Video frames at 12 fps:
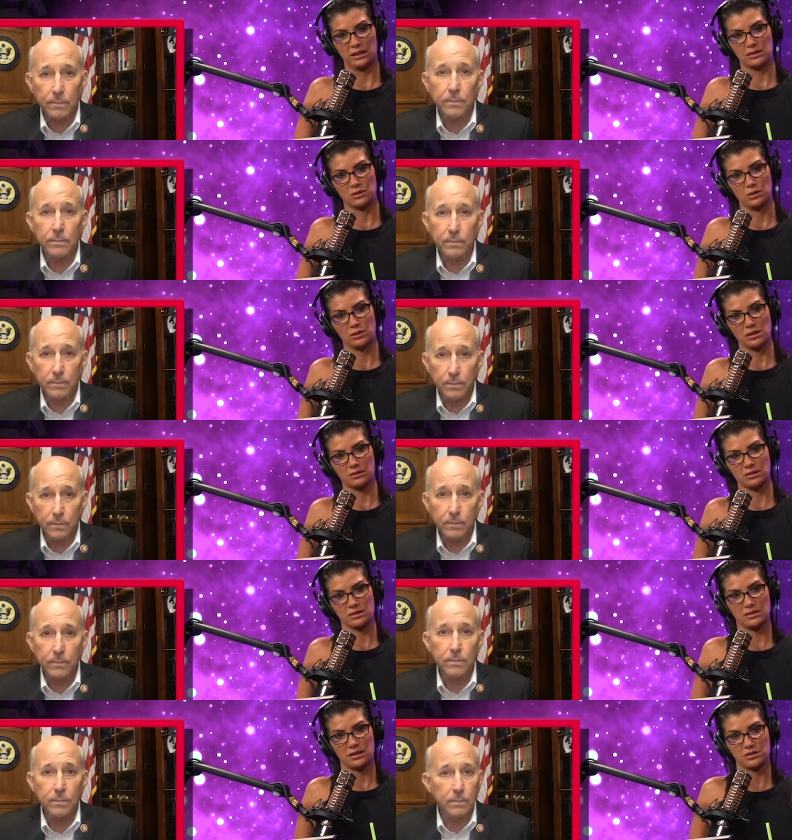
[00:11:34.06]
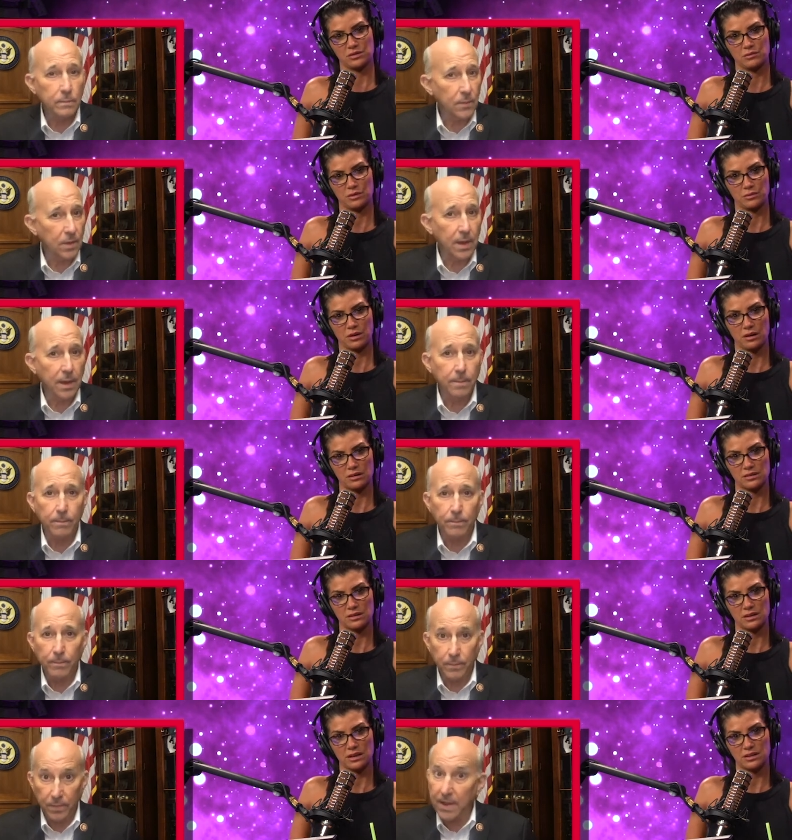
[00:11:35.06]
Speaker 1: That's a whole other discussion with
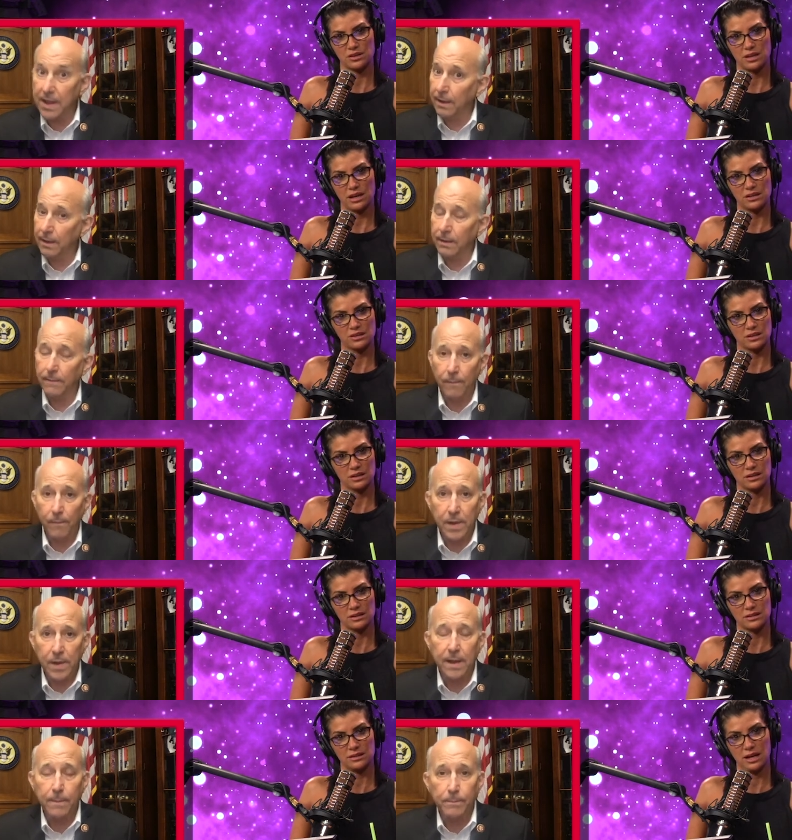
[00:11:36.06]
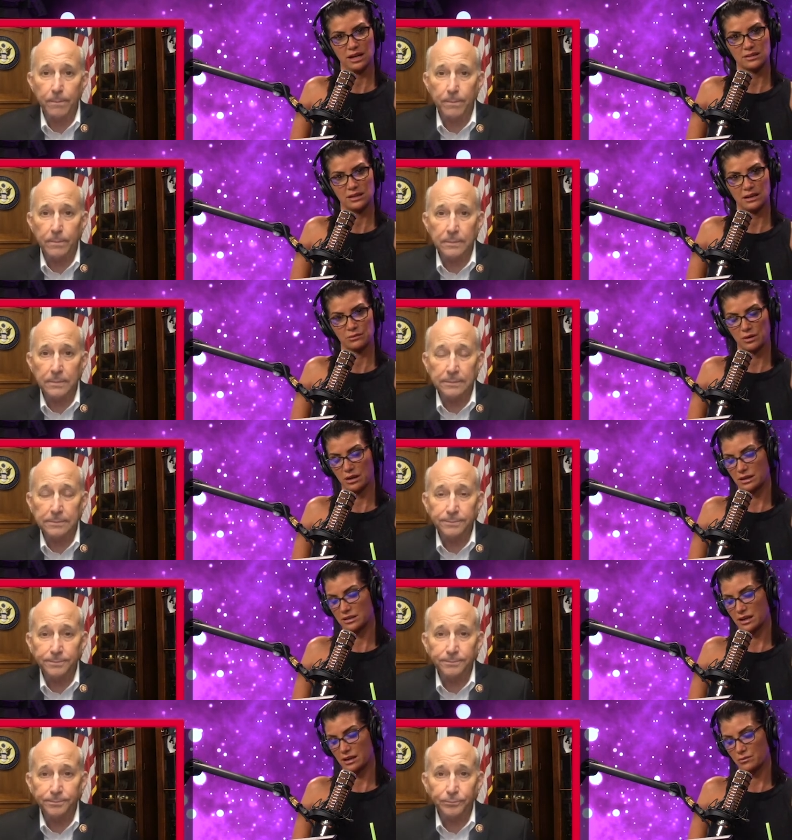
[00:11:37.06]
regards to the uh. education and this lockdown. We're
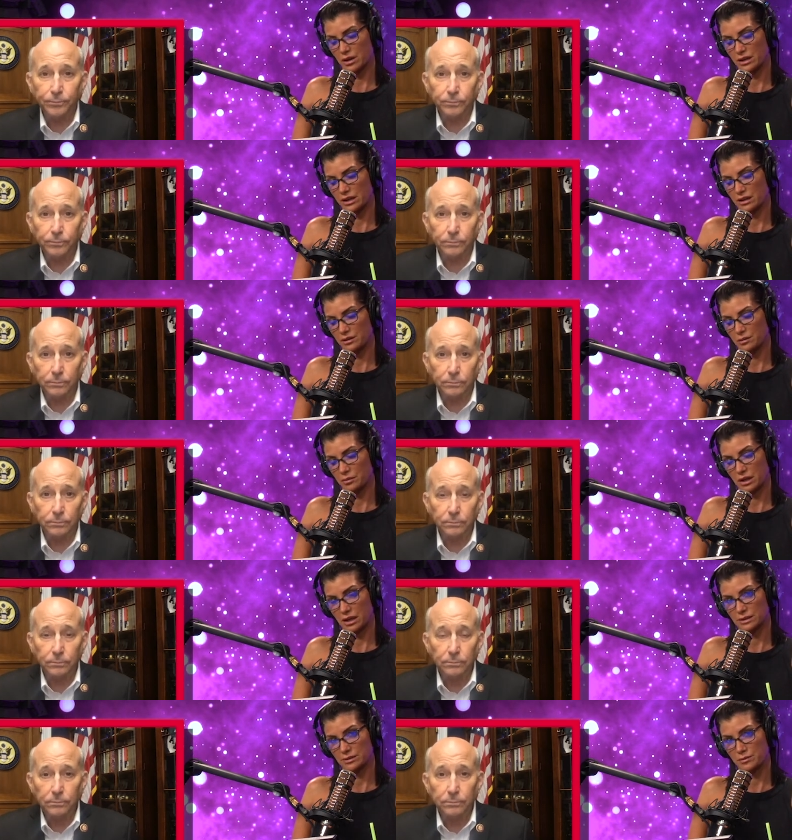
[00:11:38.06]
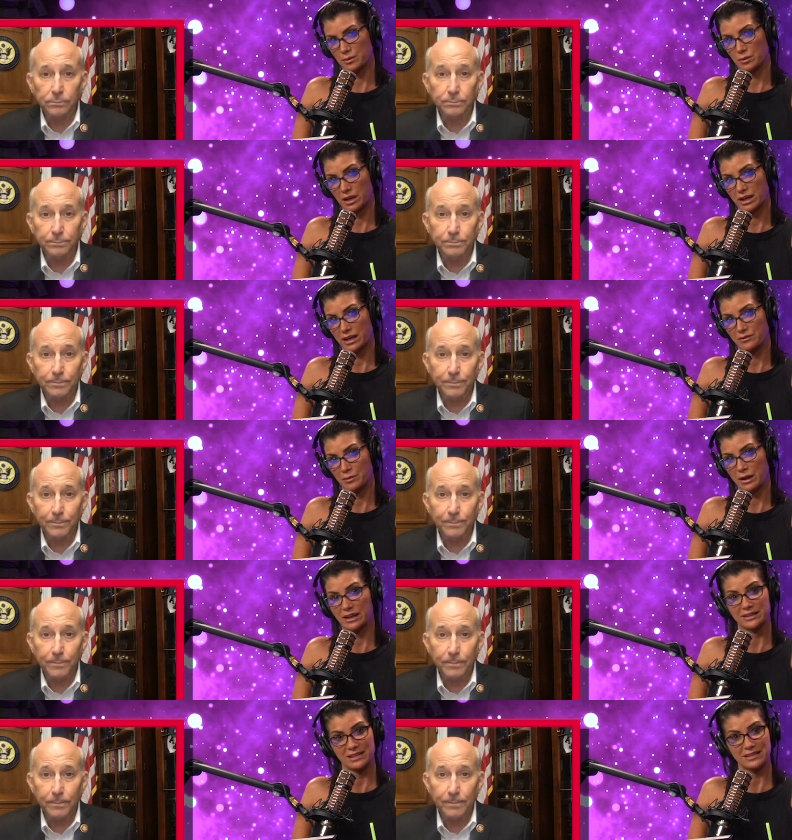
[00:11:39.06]
out of time right now, though. But, Congressman, we got to have you
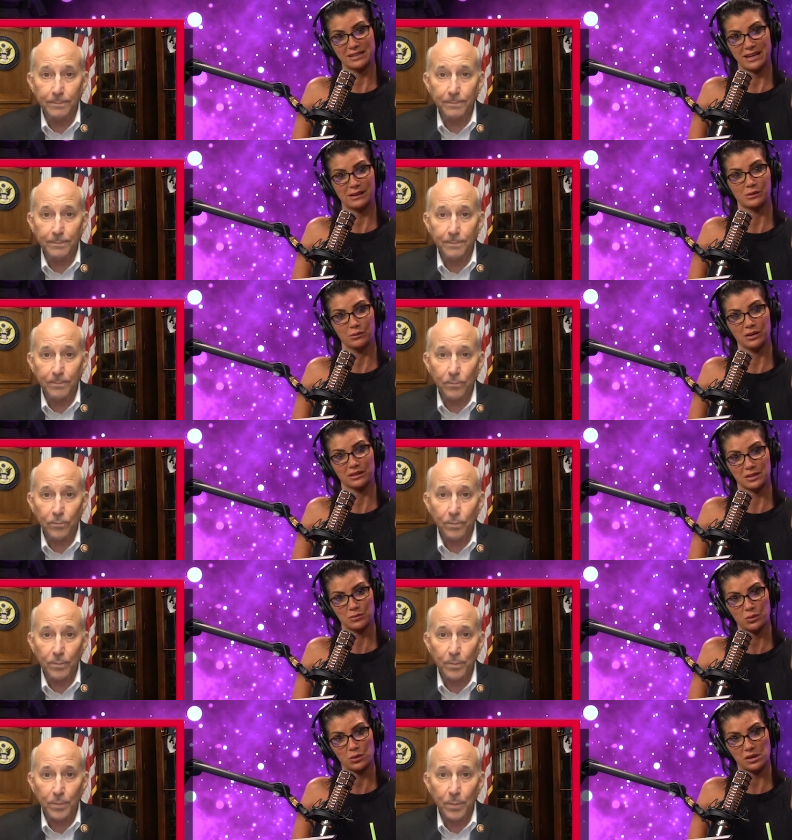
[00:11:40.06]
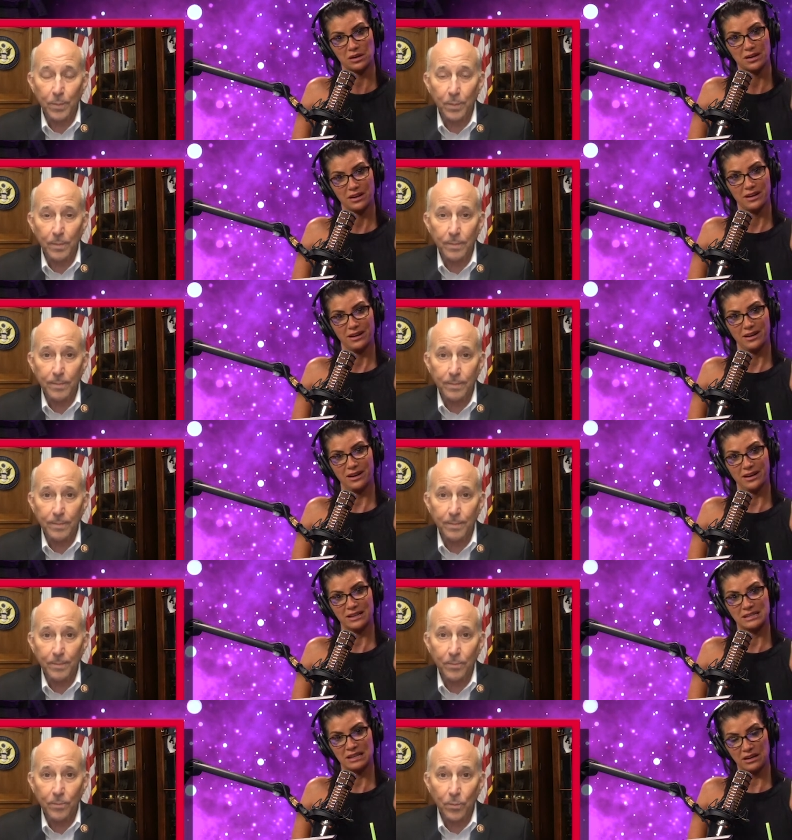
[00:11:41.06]
back because that's an angle we'll explore
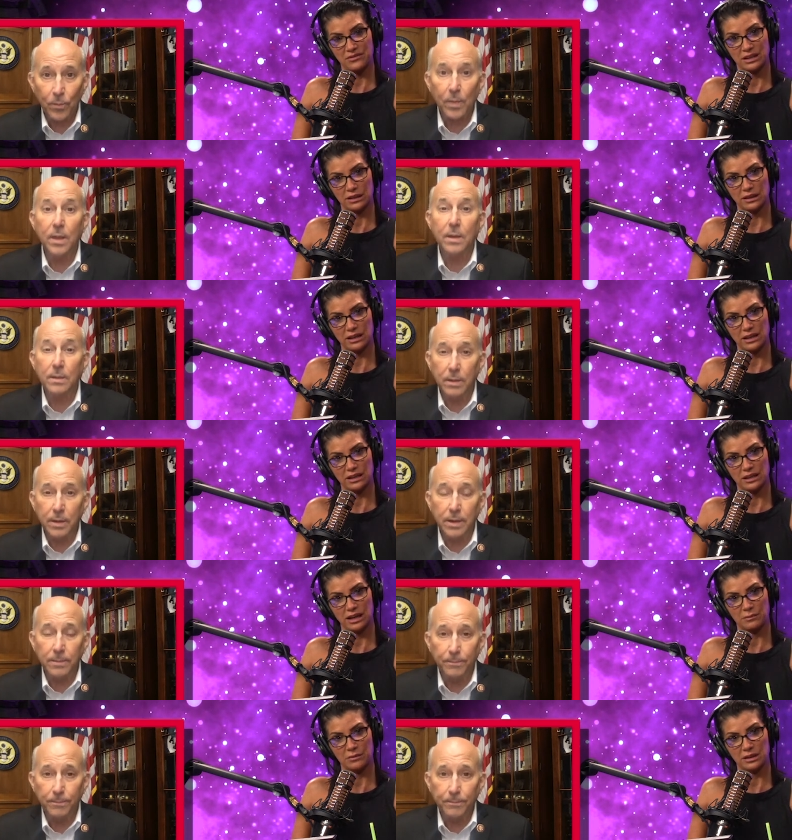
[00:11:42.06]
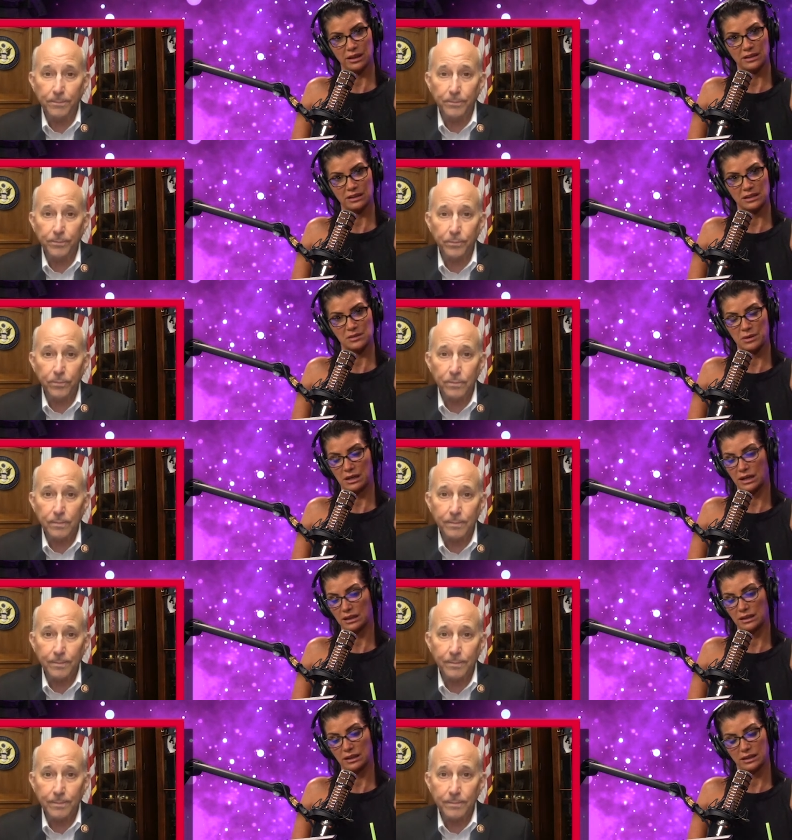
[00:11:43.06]
uh, definitely. And I'm glad that that's being
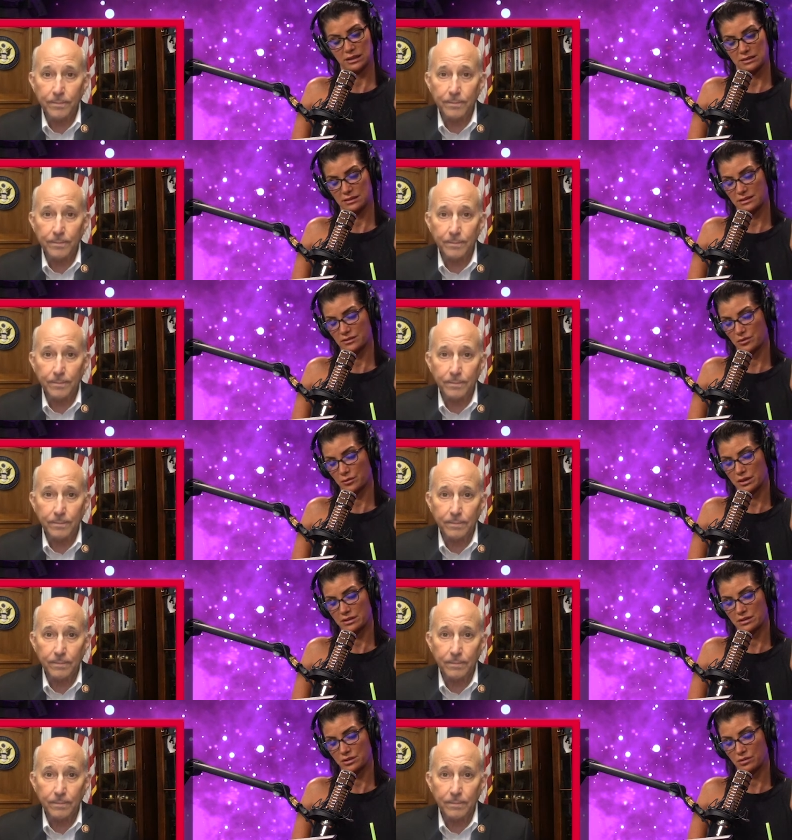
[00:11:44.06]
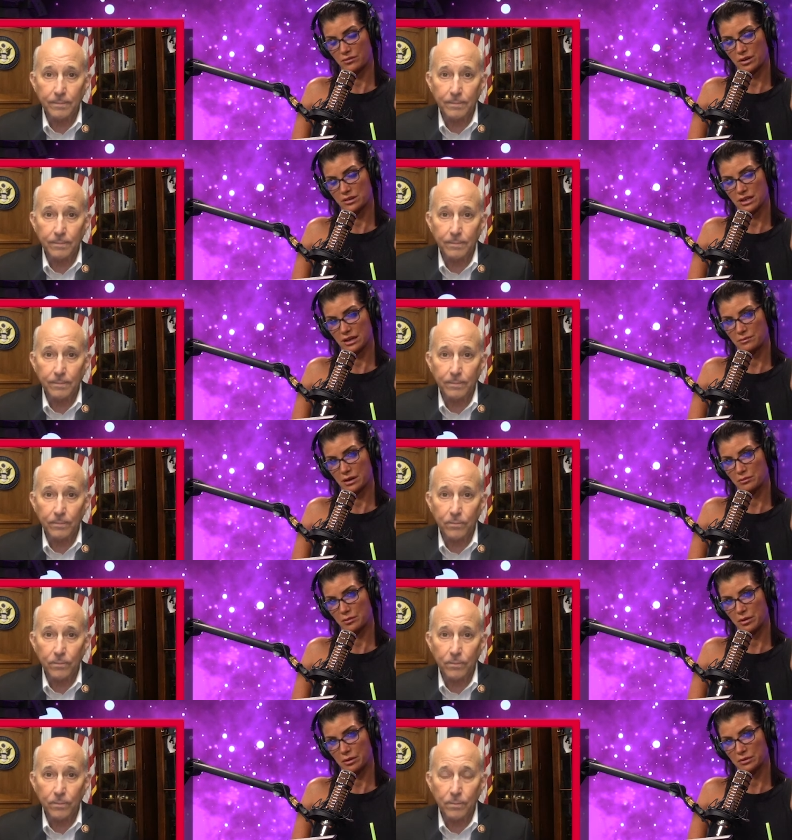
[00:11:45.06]
highlighted as the civil rights issue of our time by
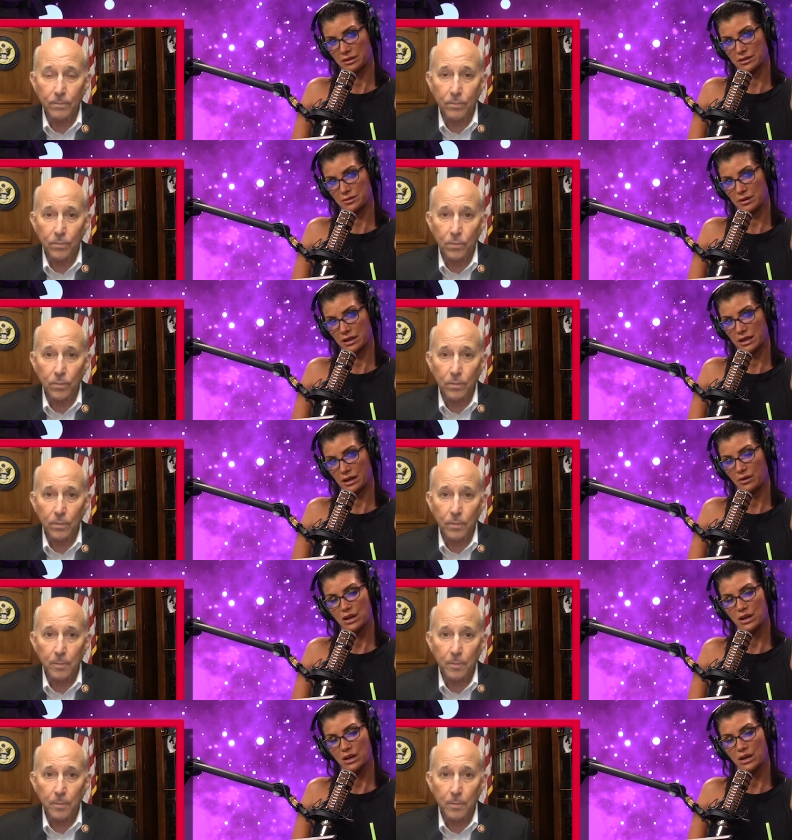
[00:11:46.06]
Republicans right now.